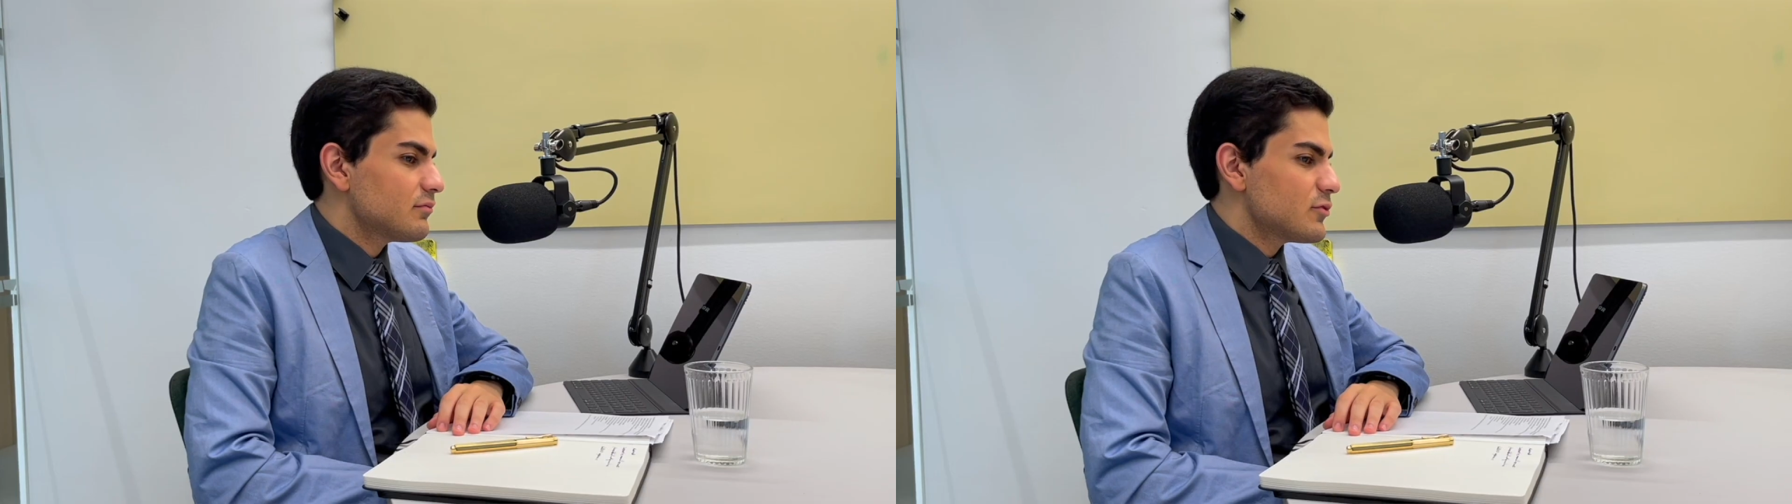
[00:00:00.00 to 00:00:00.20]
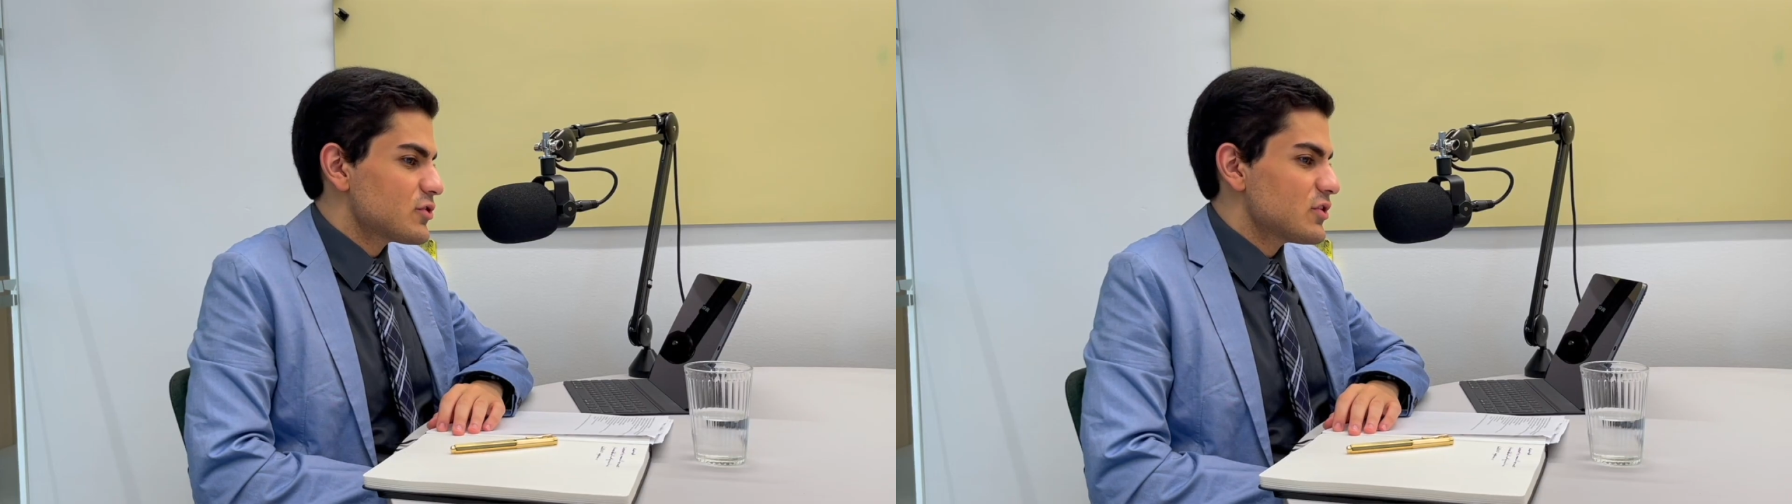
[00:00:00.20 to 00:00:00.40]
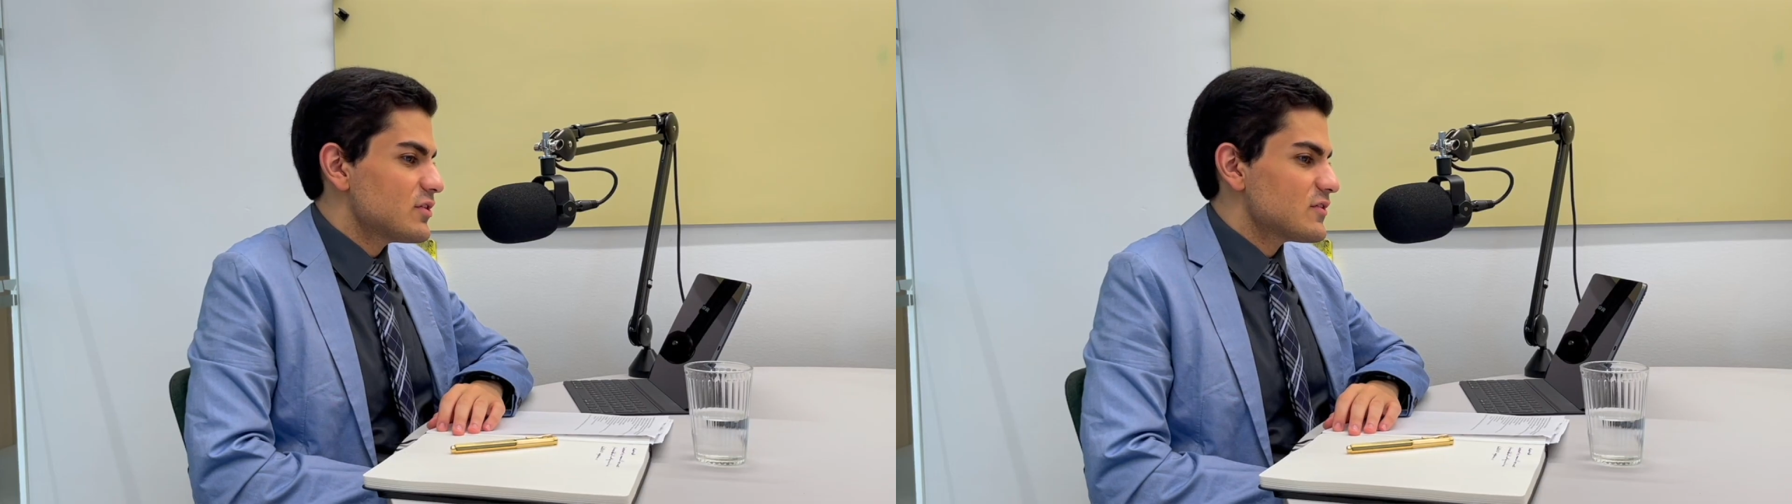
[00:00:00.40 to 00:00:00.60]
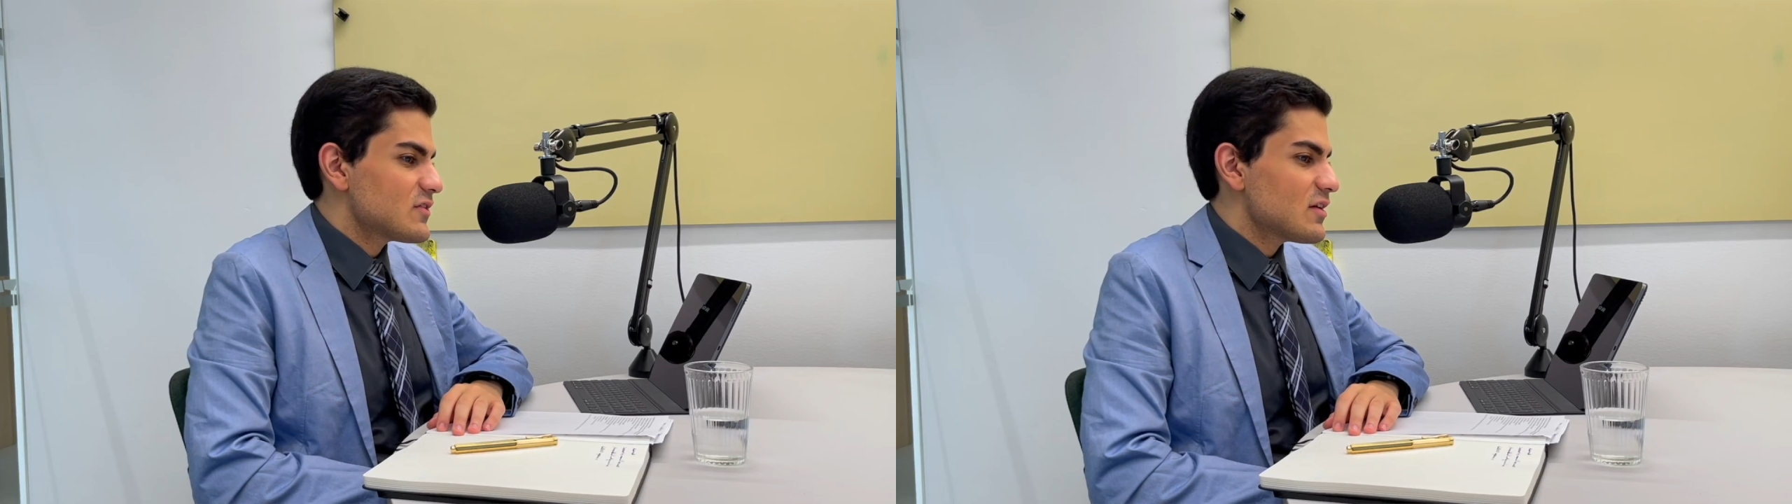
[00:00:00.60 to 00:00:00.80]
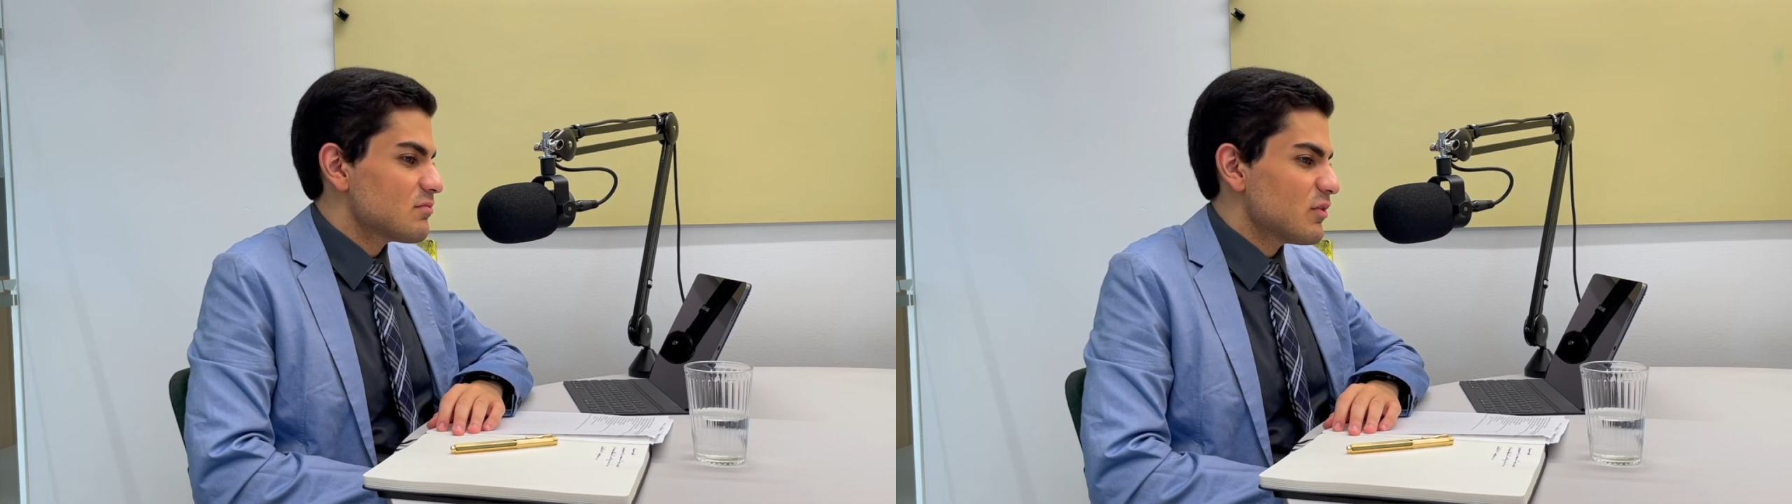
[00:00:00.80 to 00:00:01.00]
machines
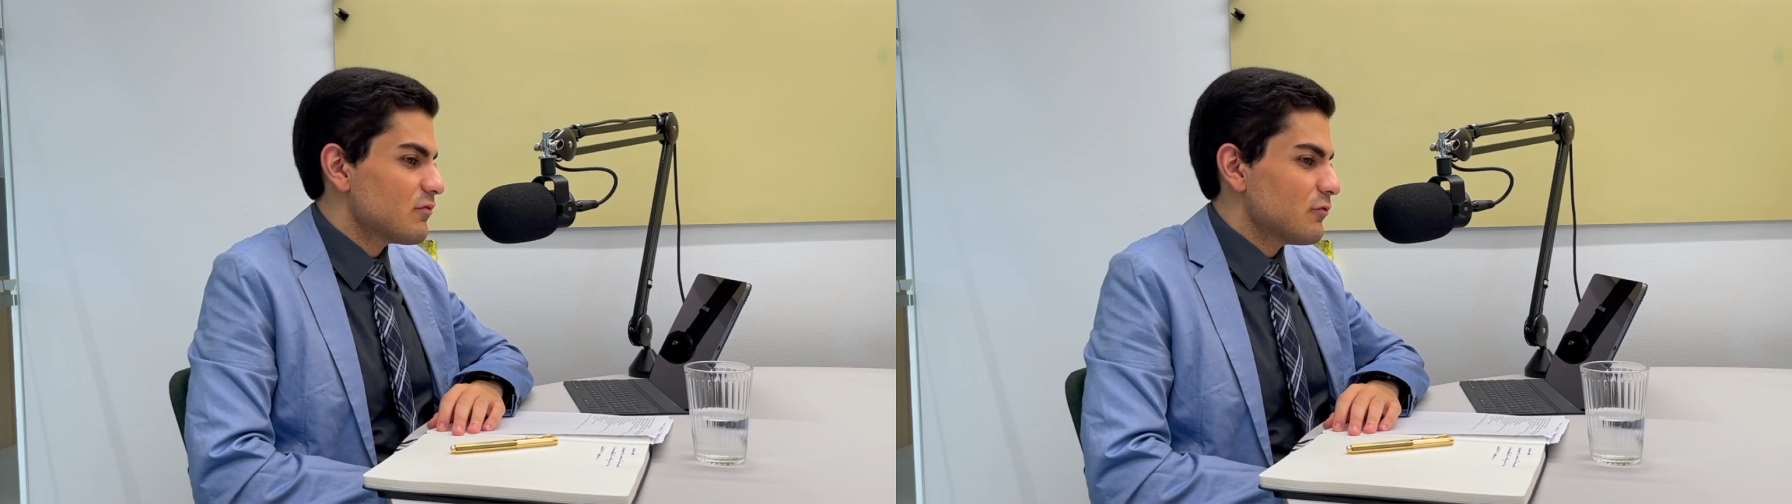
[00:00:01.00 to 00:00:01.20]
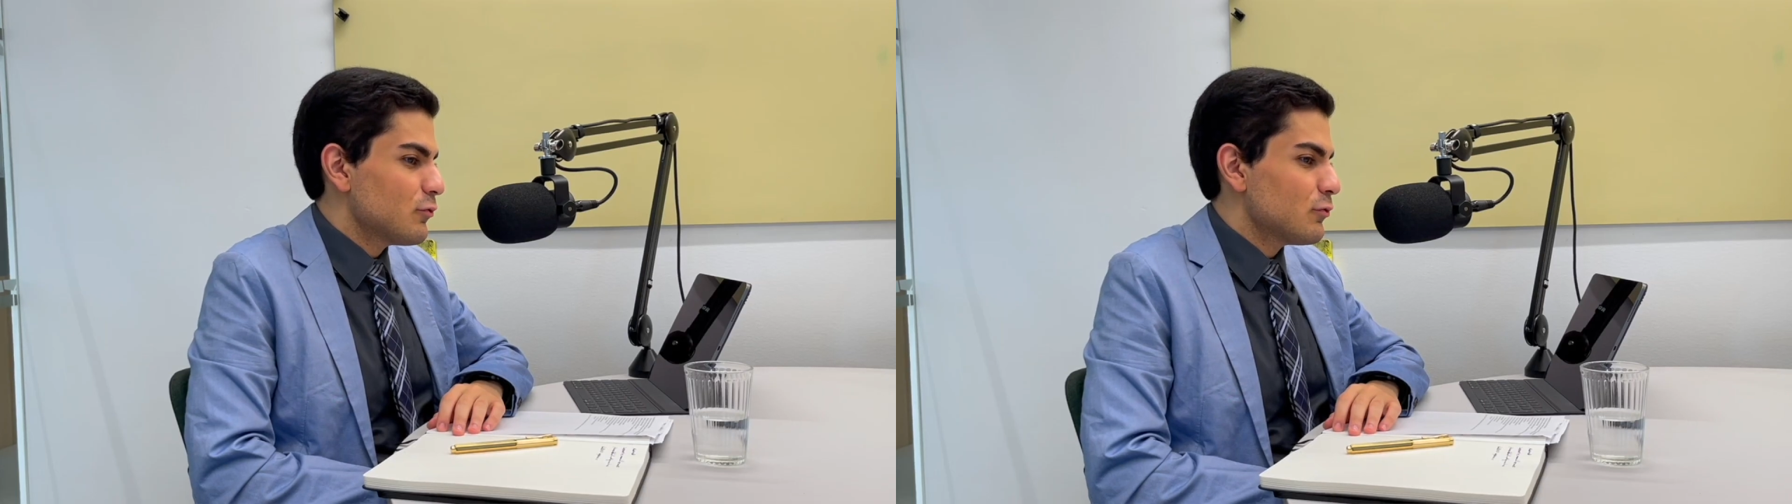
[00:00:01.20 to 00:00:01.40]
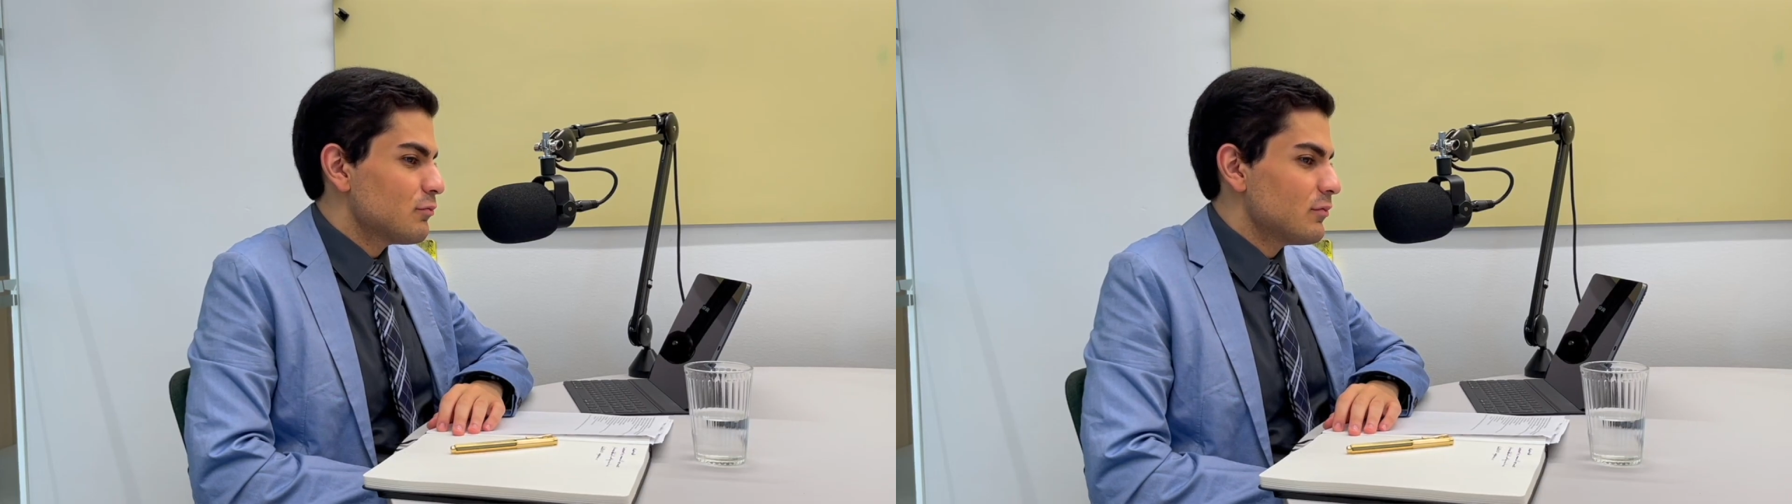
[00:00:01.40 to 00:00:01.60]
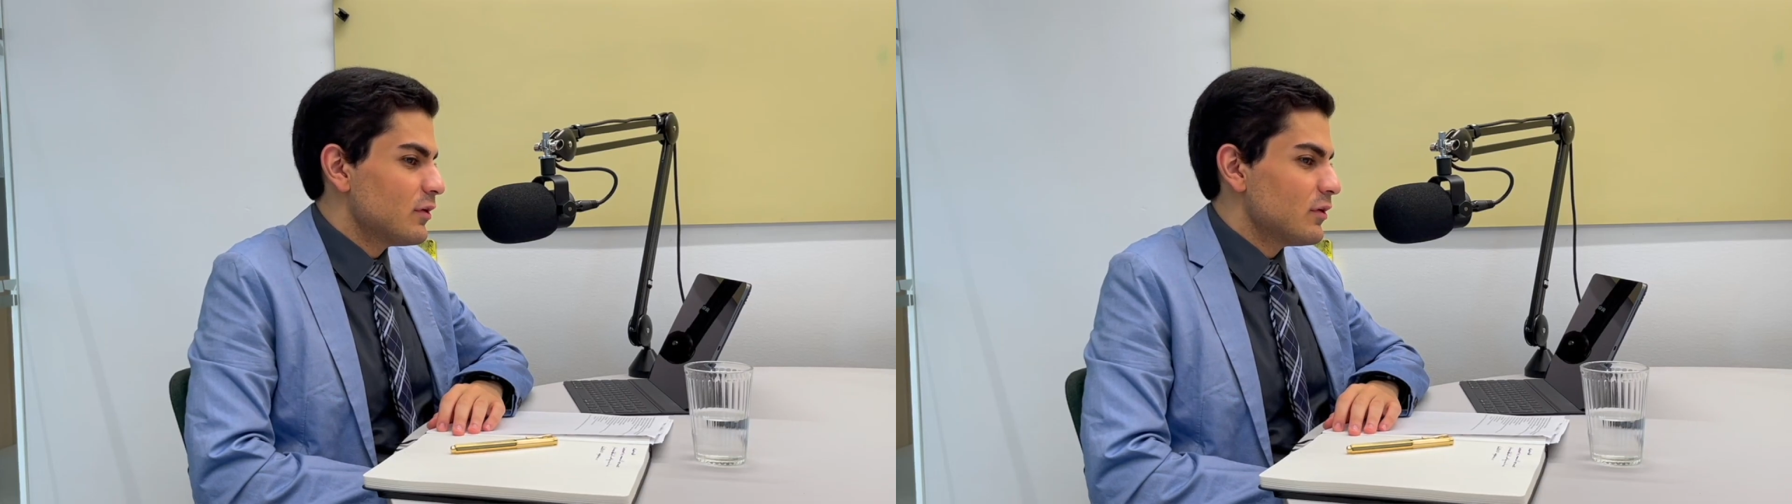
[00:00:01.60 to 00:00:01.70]
that perform